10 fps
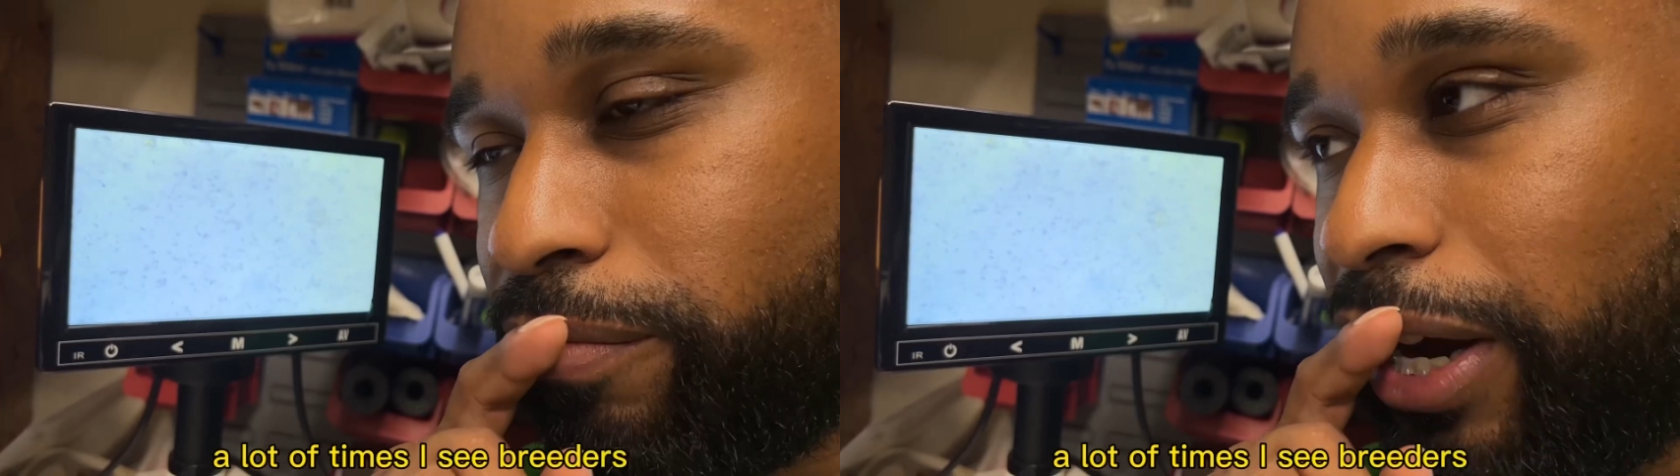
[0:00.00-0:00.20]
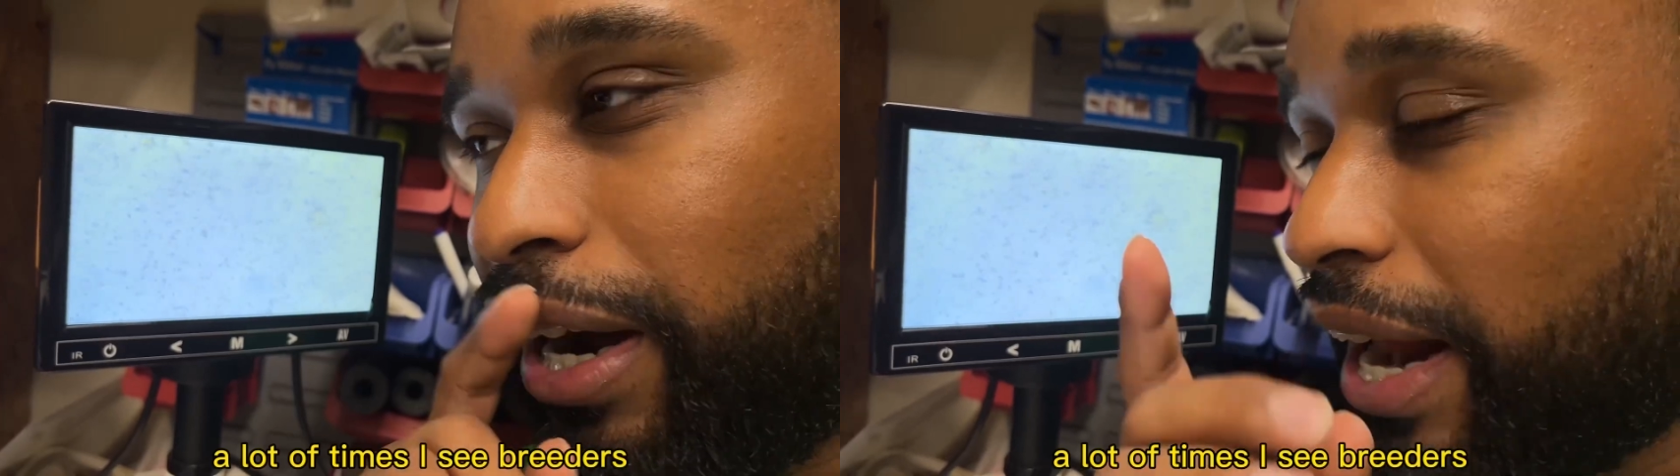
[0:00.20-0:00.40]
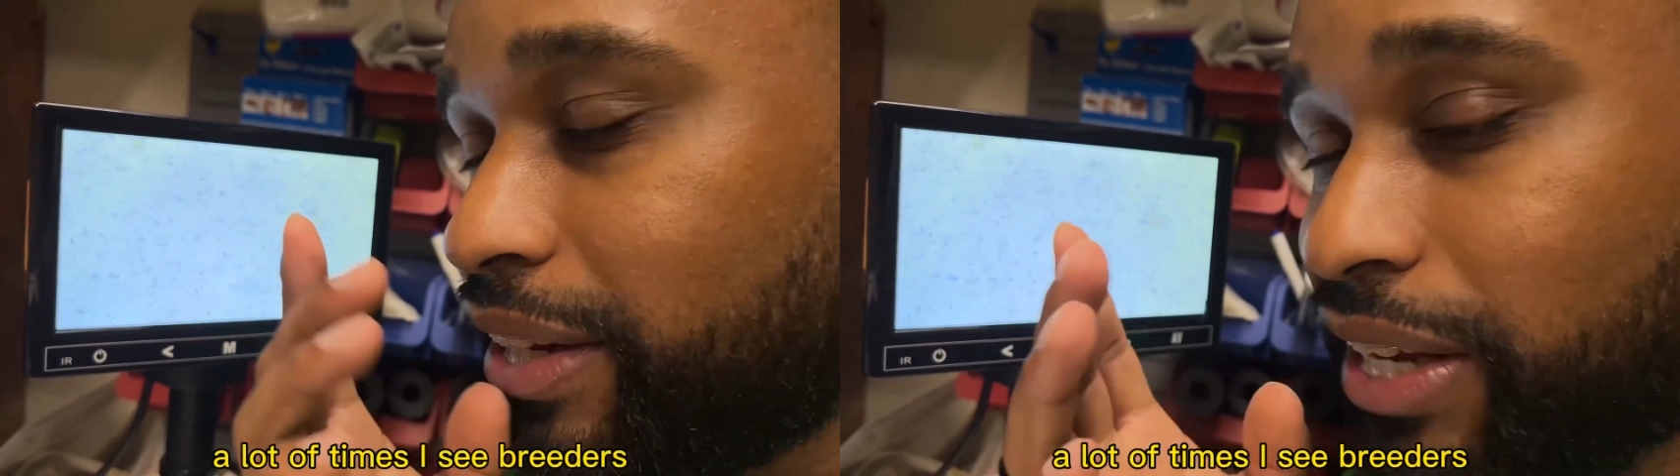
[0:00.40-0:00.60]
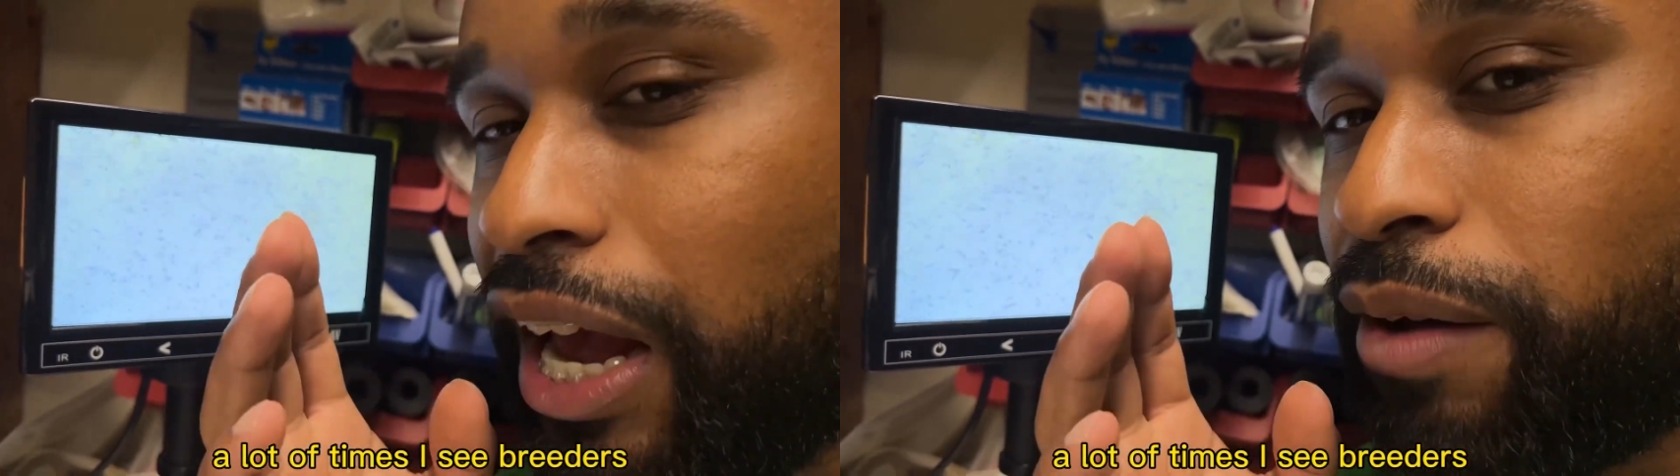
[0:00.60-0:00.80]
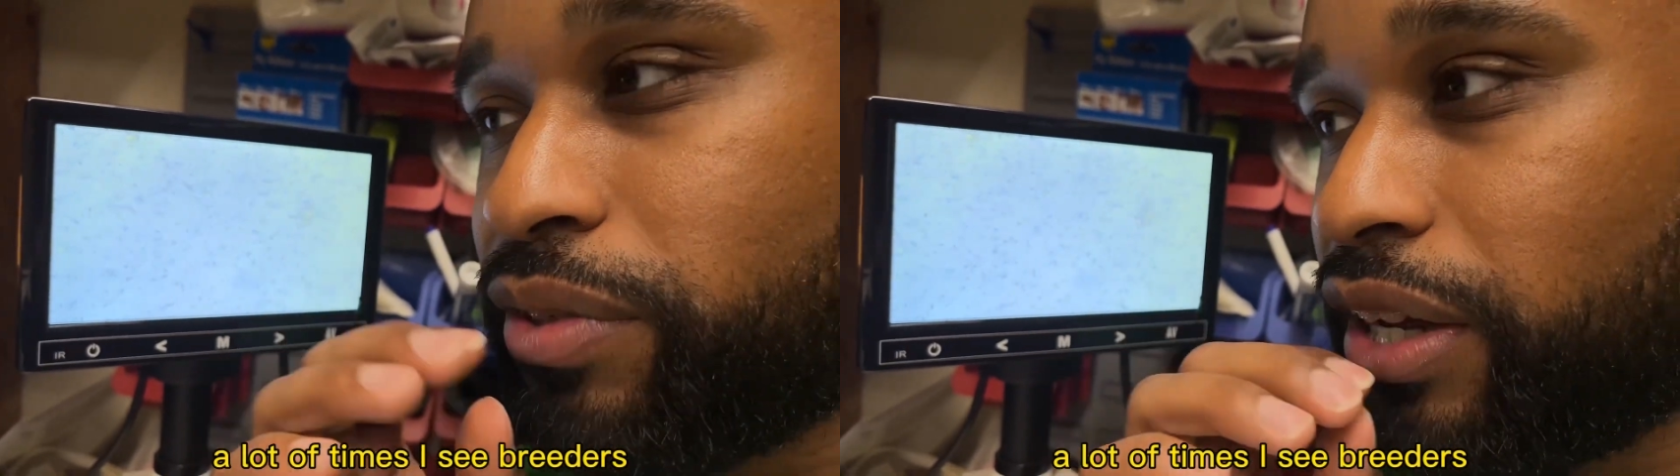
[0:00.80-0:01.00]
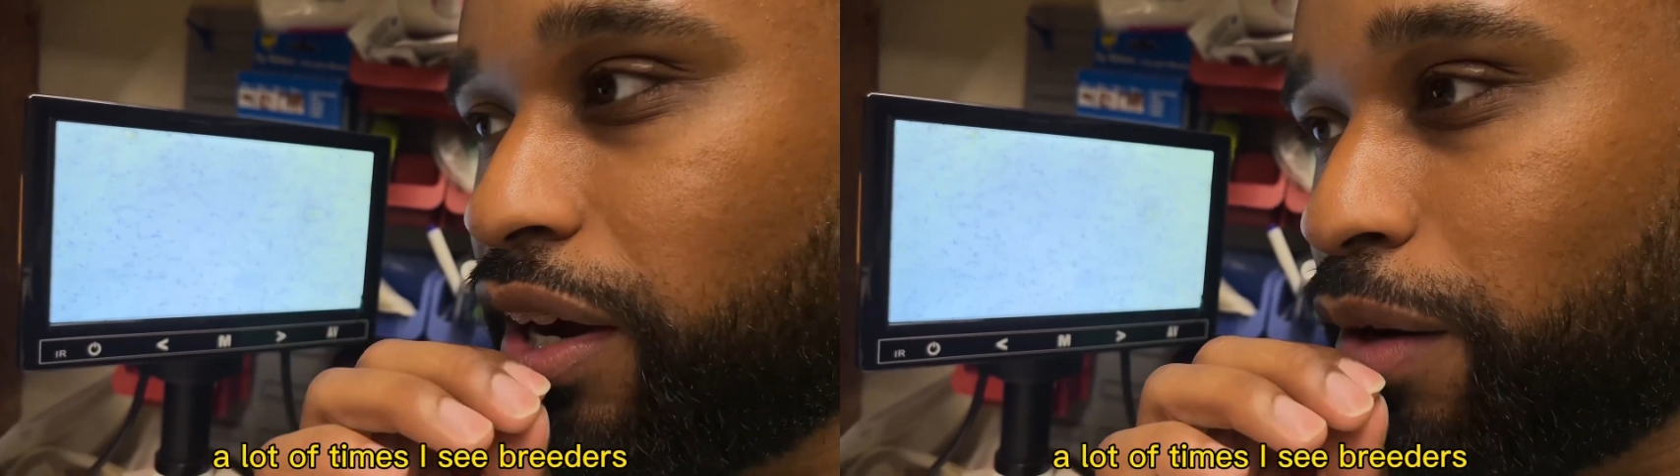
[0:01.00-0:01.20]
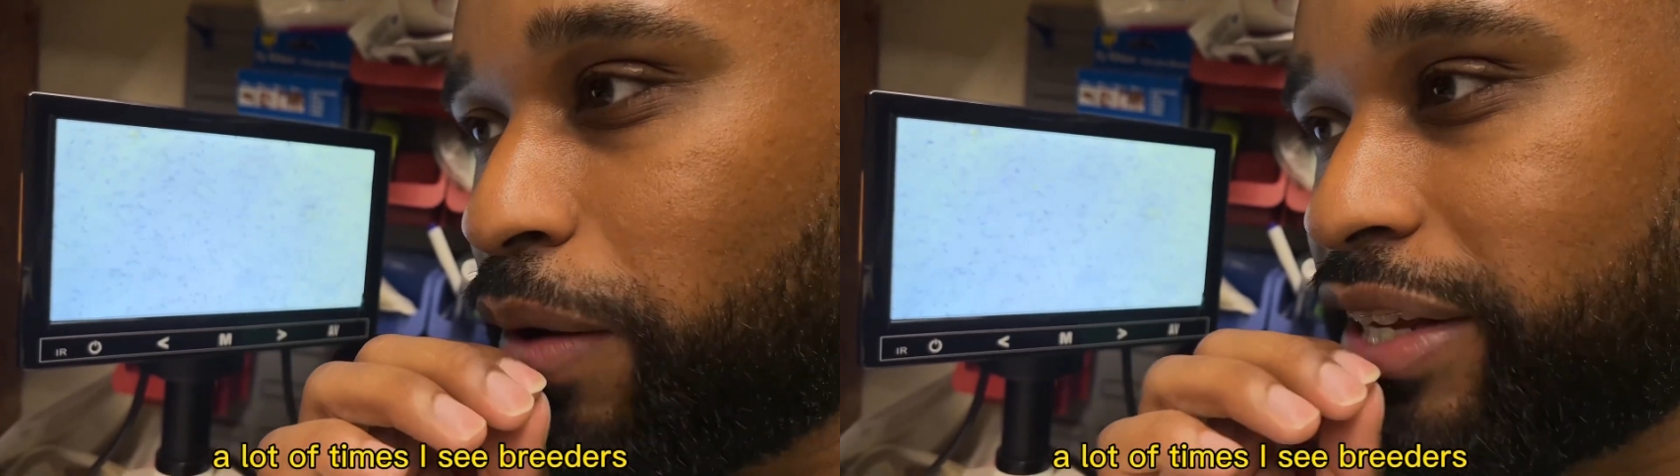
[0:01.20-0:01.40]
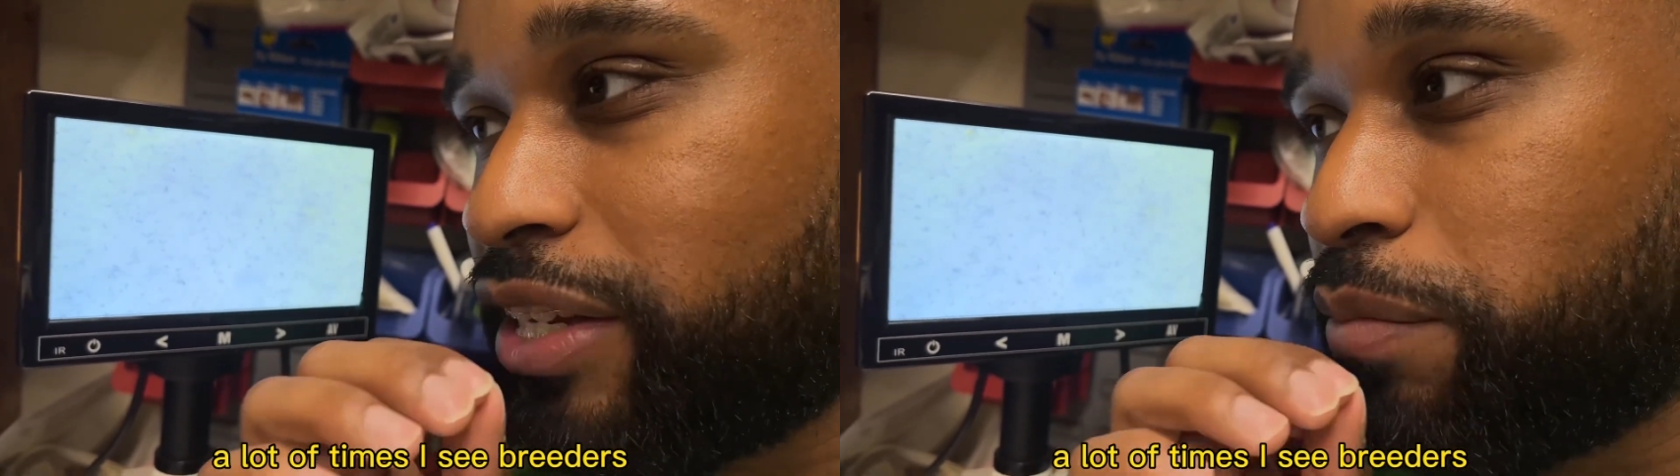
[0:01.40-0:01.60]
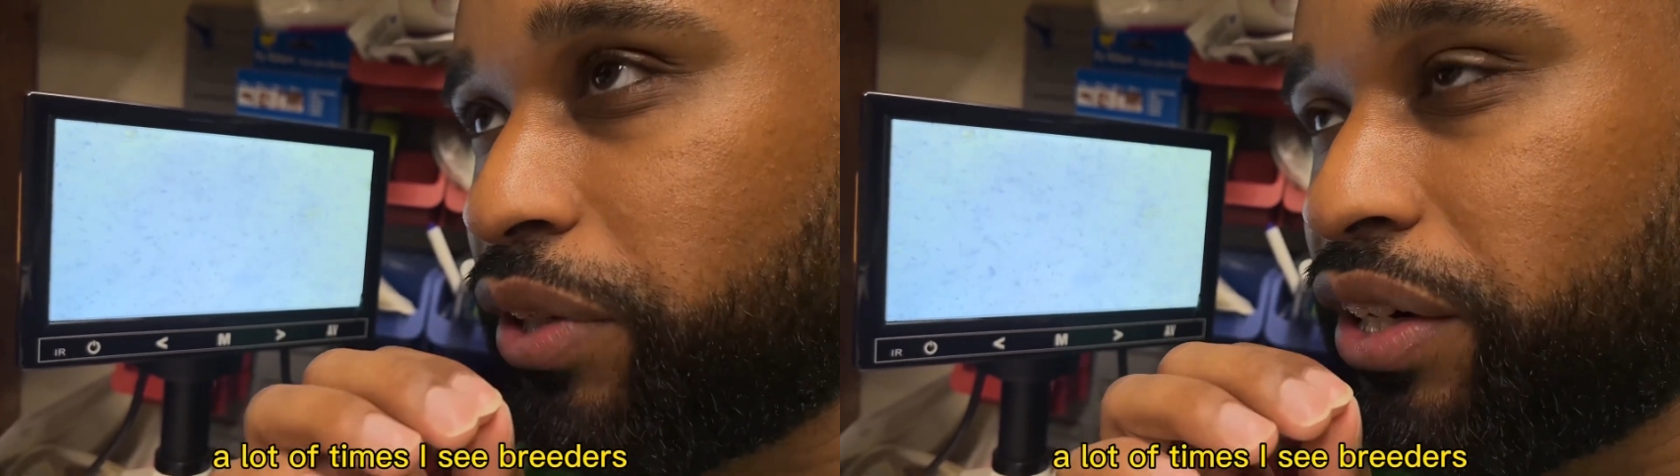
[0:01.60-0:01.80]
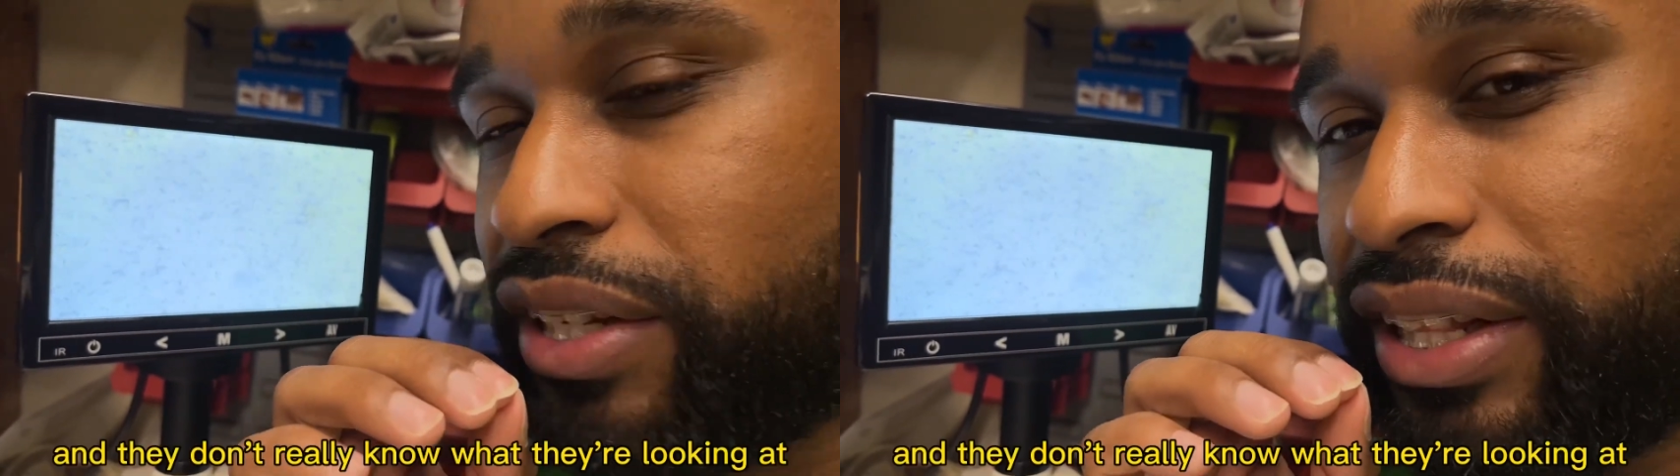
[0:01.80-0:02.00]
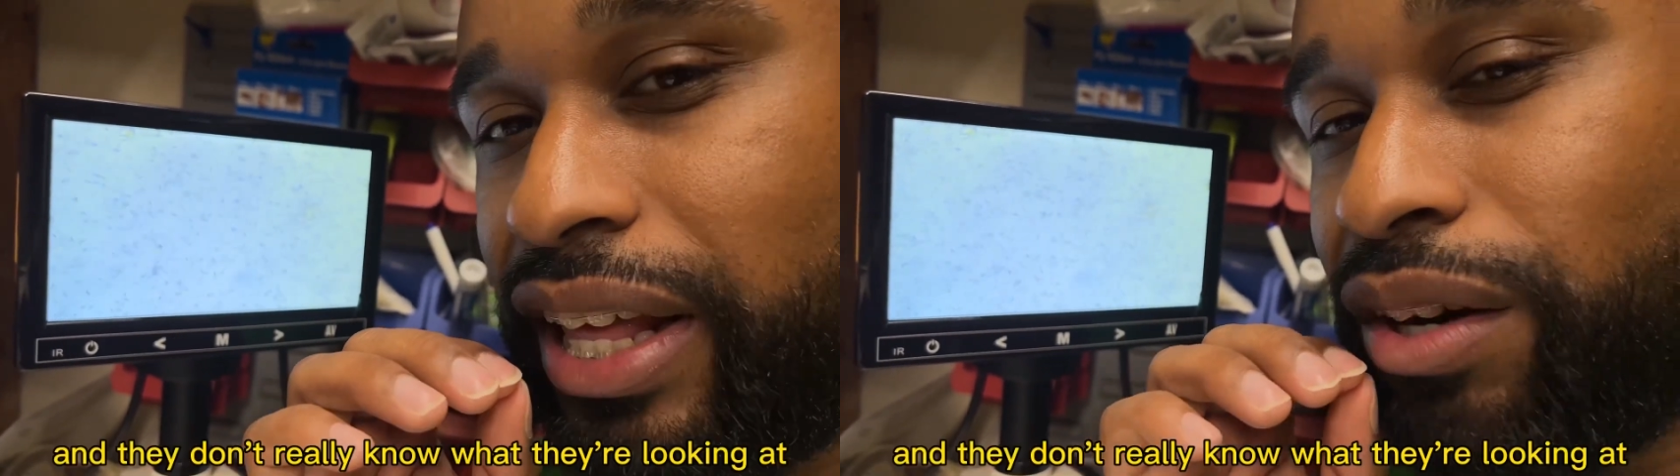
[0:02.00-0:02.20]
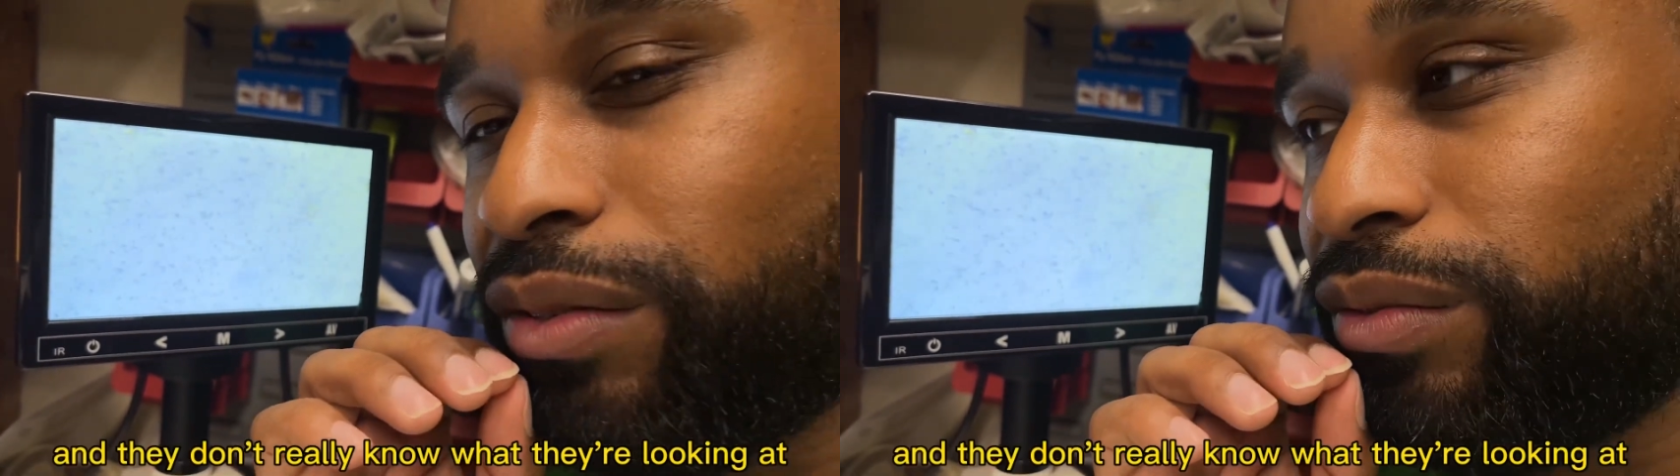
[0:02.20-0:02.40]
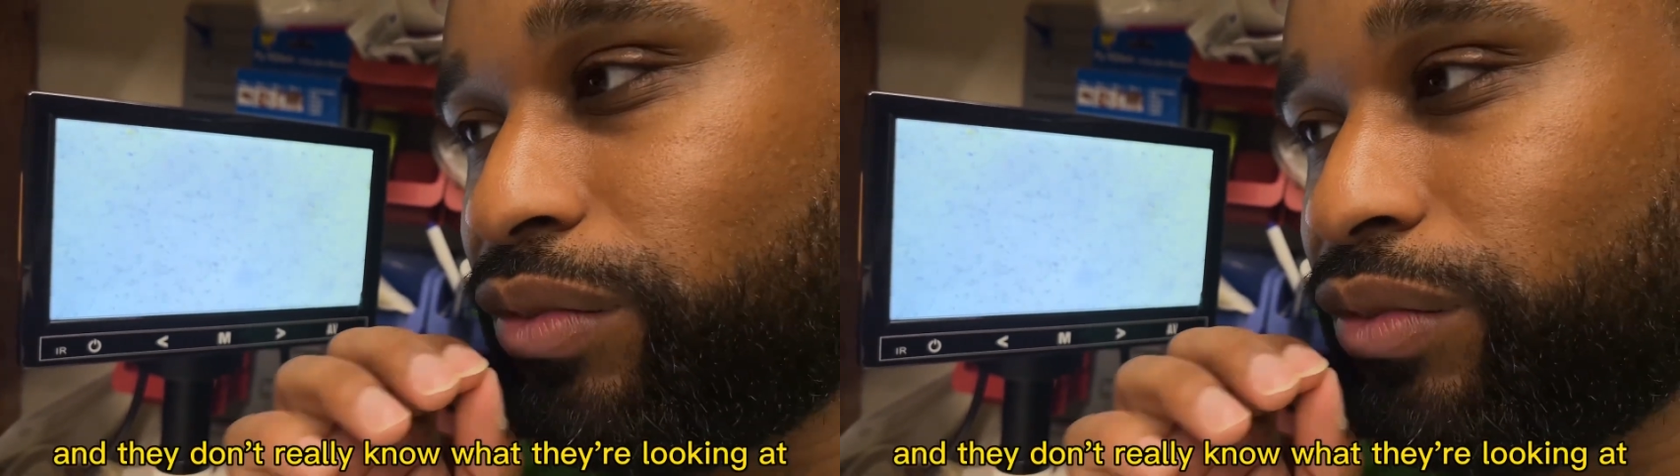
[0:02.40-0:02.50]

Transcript: a lot of times I see breeders and they don't